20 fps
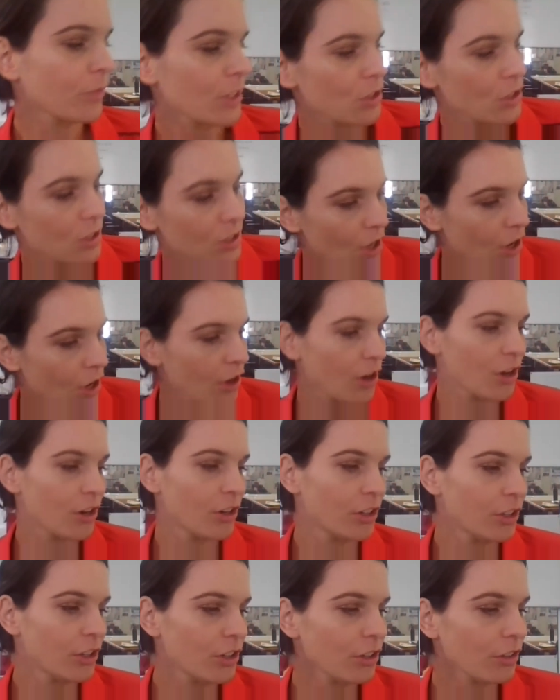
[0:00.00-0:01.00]
So
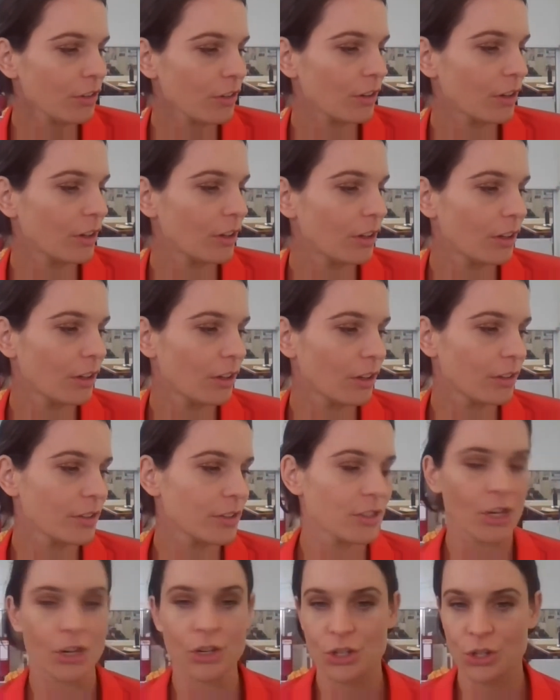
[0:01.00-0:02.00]

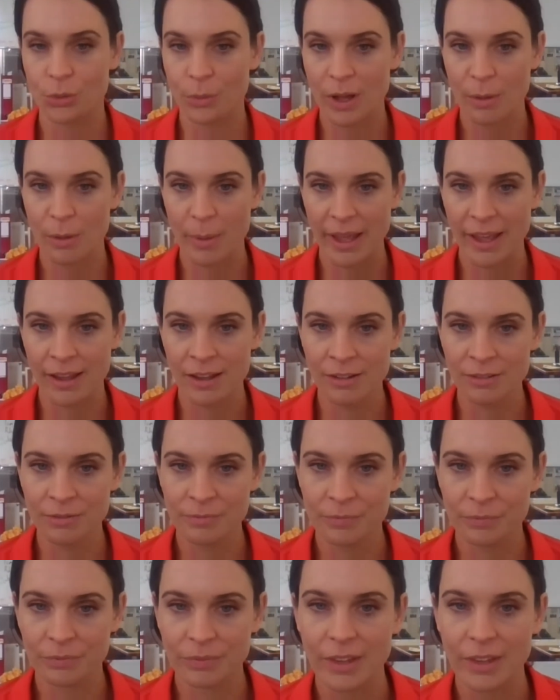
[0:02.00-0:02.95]
social well-being